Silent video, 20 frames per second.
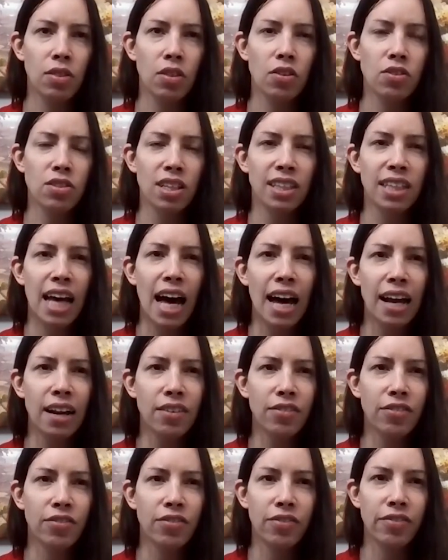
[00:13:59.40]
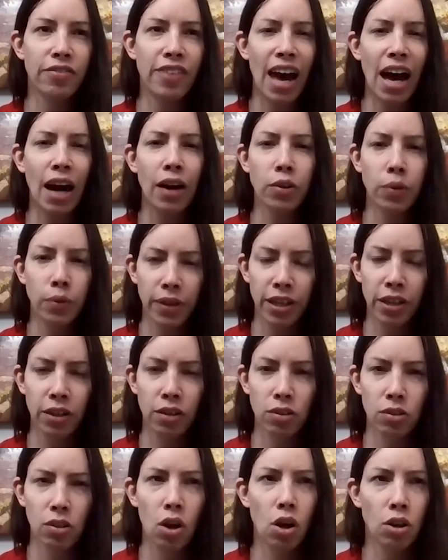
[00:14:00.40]
there's a lot of value
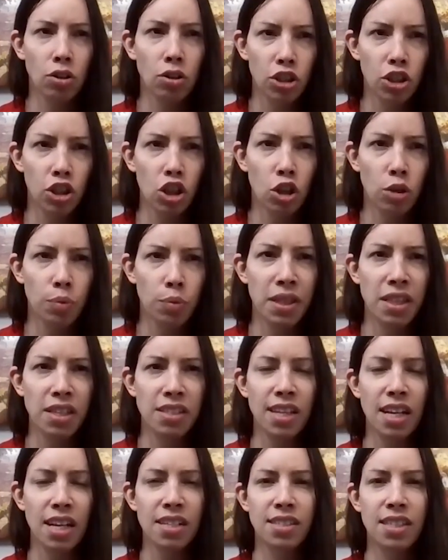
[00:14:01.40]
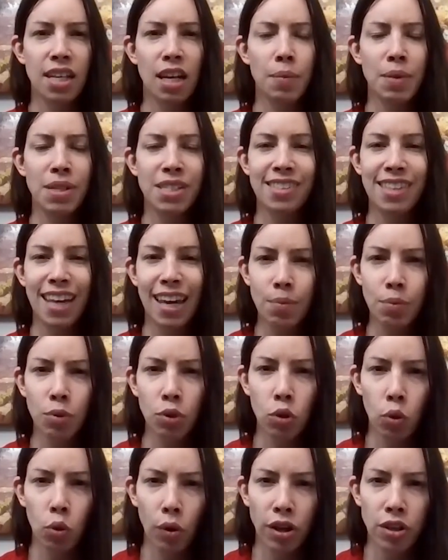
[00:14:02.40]
here long-term in the sense that, I mean,
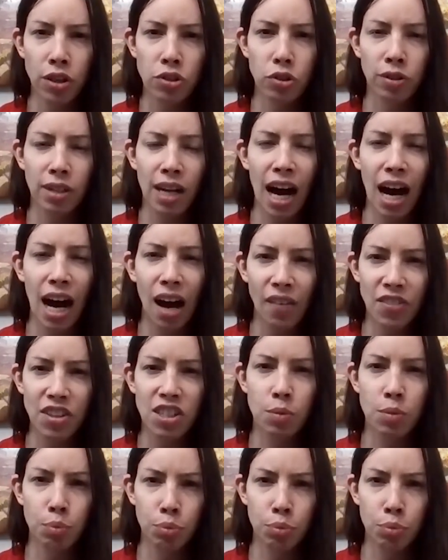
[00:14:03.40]
stable coins are an obvious